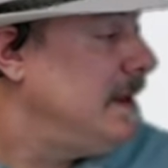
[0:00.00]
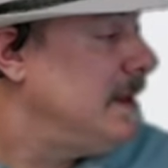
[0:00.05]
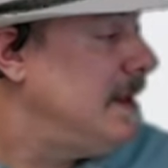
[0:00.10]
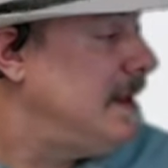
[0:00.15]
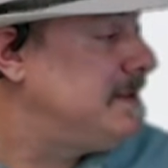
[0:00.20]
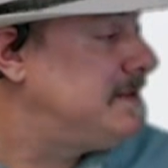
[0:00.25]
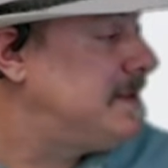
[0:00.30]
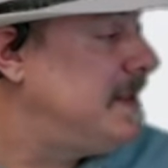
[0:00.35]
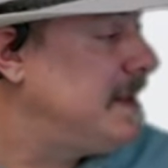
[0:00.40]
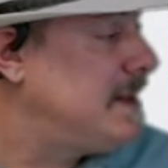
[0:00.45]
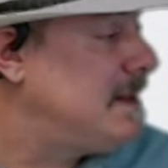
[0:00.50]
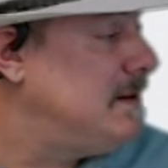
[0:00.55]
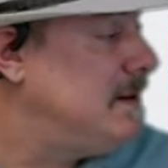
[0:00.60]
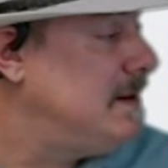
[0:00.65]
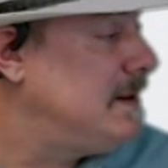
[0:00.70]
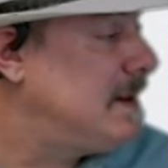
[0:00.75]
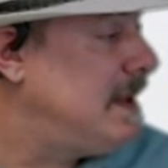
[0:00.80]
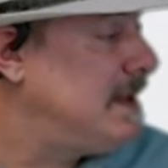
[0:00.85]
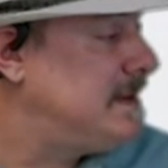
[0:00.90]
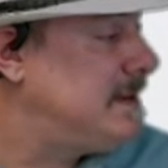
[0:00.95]
Let's take a
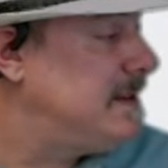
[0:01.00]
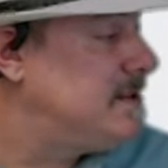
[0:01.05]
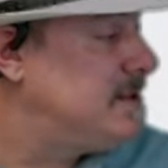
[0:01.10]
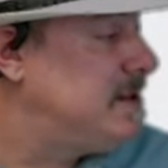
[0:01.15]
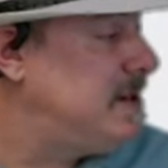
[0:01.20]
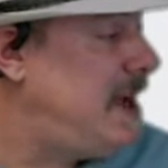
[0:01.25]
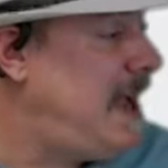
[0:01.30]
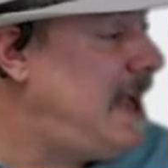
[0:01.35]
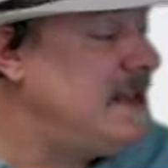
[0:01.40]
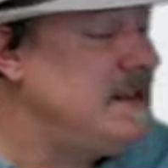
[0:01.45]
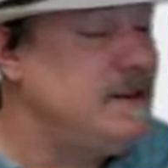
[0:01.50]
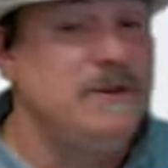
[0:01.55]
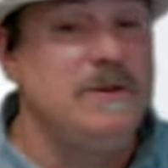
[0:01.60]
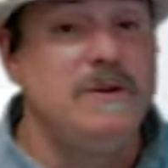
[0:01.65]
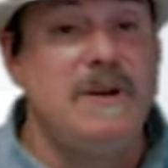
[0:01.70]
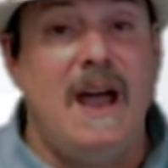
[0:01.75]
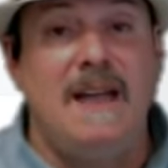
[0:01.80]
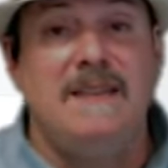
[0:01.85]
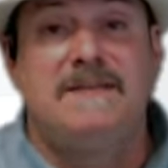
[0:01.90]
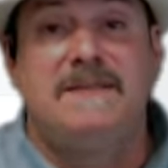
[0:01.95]
look at the chat. You
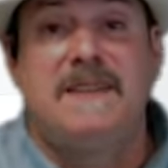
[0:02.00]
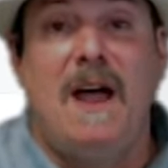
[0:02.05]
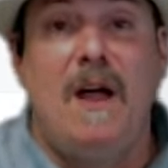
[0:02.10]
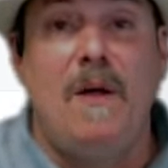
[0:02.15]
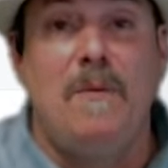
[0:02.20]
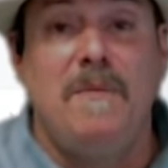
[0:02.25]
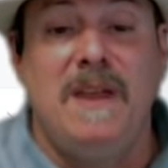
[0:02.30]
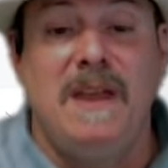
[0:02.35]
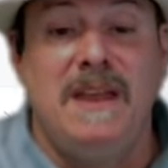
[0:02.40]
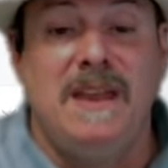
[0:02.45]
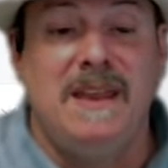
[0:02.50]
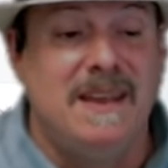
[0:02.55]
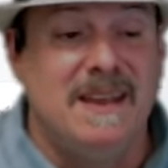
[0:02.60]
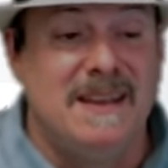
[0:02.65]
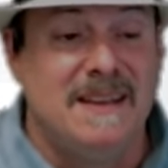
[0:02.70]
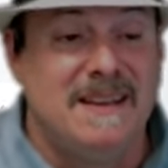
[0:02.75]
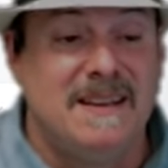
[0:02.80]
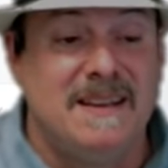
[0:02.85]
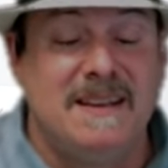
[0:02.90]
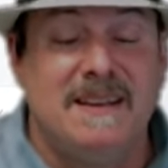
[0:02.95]
guys tell me,
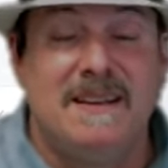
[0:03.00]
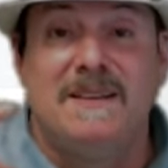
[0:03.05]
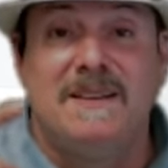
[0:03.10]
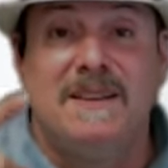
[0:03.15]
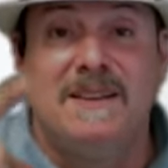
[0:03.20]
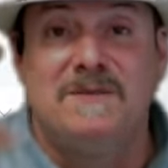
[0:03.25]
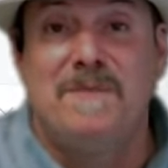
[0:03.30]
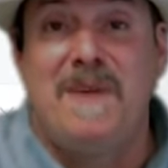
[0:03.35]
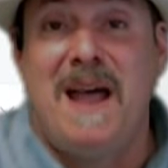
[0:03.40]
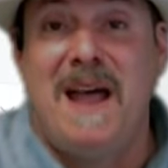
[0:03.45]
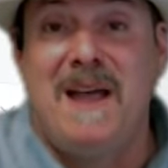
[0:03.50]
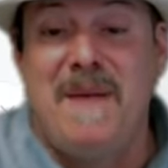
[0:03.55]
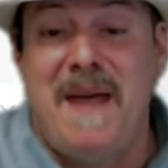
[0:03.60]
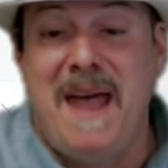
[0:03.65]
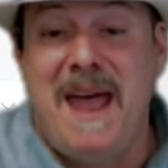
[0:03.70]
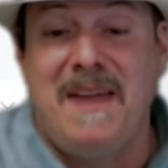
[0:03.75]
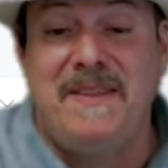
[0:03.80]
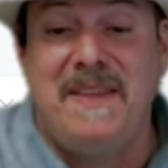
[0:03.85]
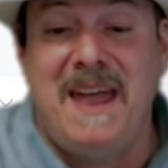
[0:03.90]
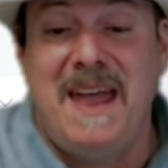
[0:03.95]
does my
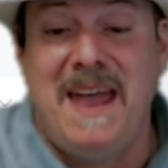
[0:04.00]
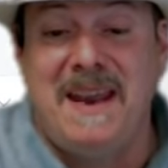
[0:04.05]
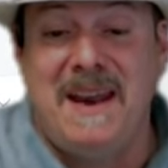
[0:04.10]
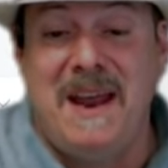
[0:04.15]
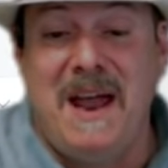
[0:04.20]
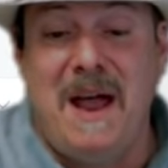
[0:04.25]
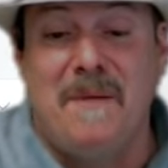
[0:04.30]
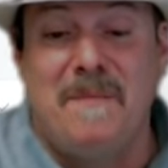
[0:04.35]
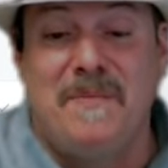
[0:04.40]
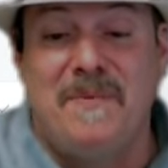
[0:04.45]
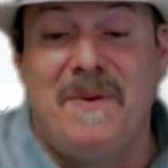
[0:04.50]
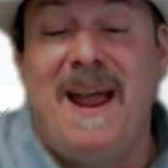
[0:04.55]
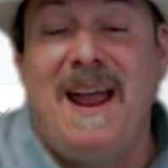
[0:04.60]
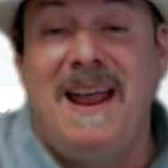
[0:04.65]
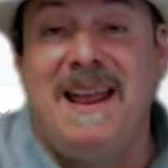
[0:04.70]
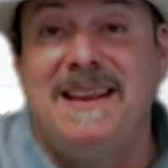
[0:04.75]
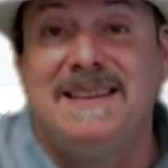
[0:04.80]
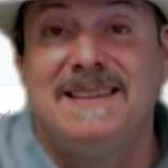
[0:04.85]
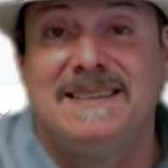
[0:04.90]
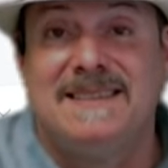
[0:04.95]
math add up,
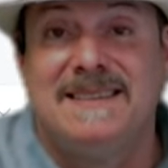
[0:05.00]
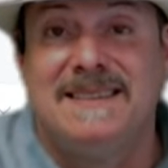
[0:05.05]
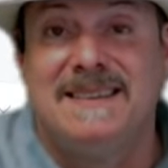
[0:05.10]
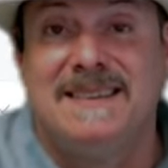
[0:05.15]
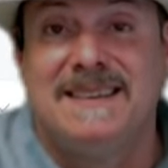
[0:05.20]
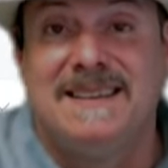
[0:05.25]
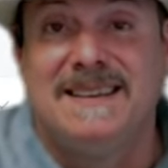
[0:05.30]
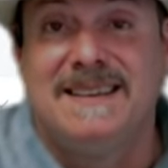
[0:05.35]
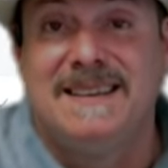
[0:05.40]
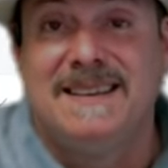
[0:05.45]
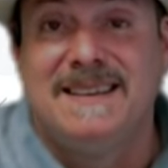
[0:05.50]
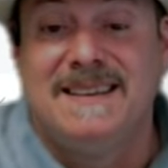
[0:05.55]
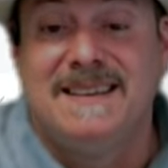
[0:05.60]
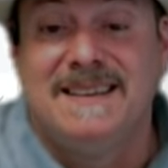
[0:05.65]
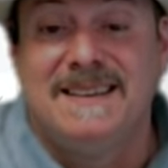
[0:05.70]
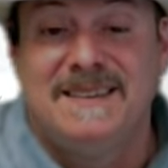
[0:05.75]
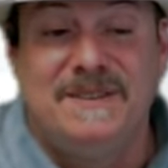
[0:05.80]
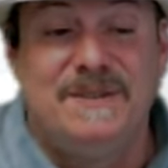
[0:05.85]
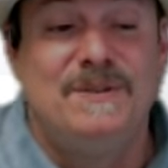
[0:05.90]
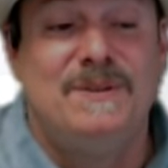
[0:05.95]
right?
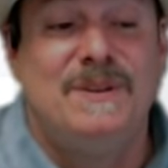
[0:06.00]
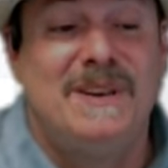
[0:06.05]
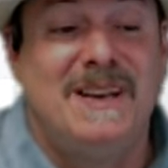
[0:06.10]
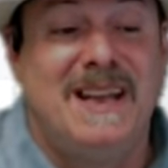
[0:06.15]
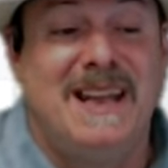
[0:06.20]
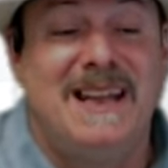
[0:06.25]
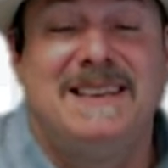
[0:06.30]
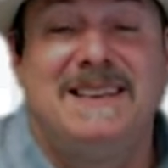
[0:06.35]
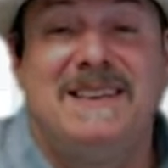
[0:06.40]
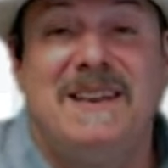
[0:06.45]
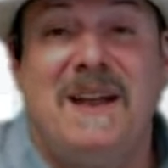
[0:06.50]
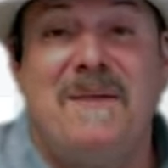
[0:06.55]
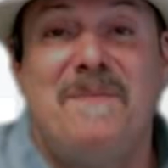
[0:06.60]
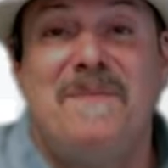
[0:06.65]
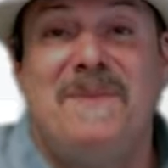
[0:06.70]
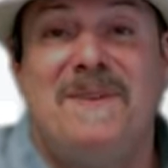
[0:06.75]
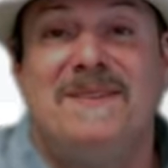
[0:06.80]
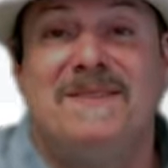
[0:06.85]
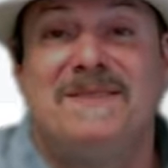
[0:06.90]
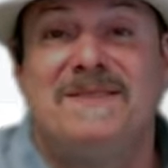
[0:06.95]
You look at the
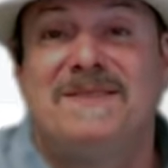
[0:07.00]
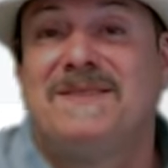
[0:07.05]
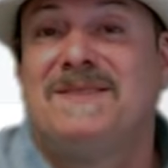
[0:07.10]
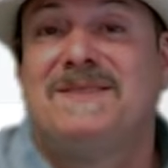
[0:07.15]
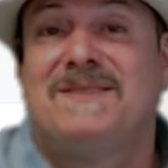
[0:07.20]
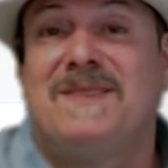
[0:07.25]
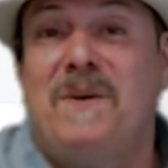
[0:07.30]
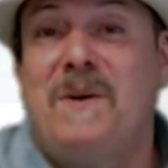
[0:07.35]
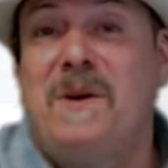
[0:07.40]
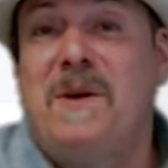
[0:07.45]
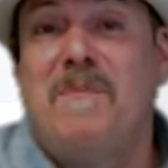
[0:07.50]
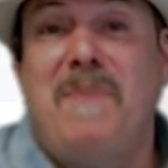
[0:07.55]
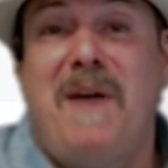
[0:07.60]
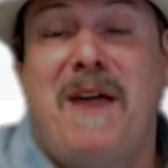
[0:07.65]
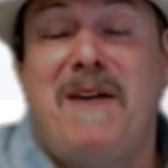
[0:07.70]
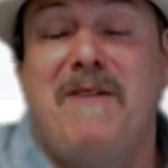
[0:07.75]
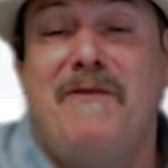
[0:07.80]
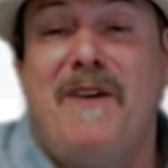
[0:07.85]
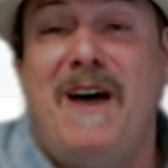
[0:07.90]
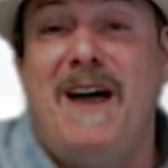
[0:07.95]
numbers. Token
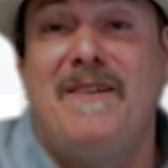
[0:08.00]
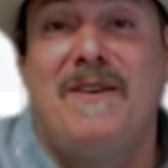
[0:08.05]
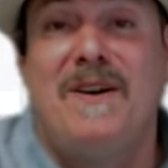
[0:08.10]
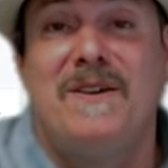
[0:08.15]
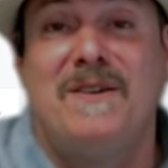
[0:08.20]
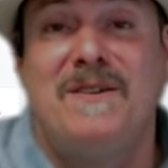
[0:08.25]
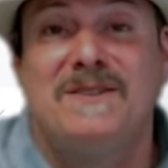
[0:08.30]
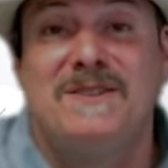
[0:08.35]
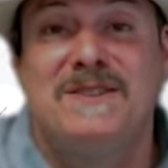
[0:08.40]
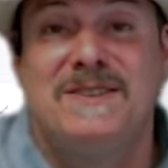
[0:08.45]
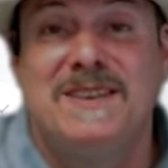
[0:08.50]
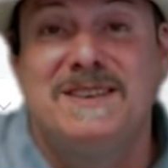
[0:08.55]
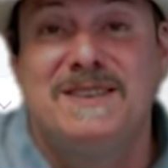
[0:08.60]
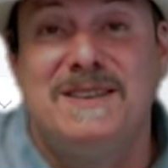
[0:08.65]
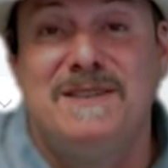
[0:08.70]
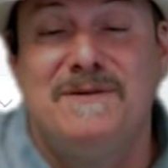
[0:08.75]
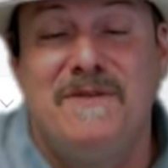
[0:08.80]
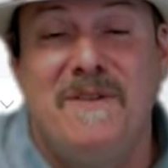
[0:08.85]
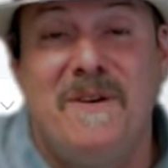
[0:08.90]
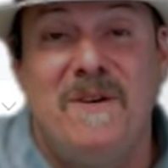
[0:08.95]
Pay,
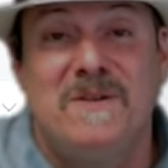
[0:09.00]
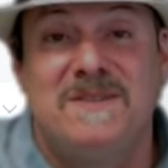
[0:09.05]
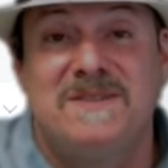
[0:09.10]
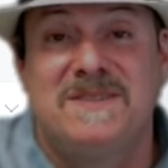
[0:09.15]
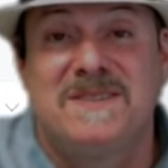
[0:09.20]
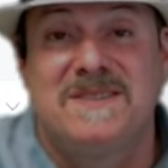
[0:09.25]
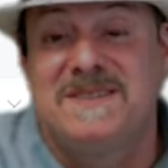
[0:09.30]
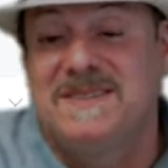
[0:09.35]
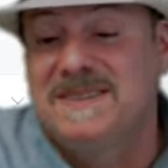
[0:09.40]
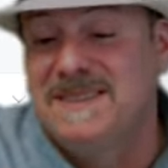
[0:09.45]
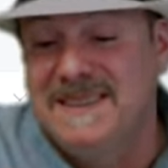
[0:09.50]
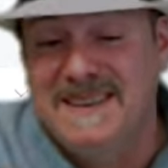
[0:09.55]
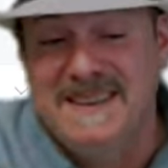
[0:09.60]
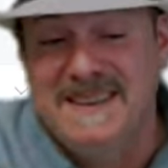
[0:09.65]
560 votes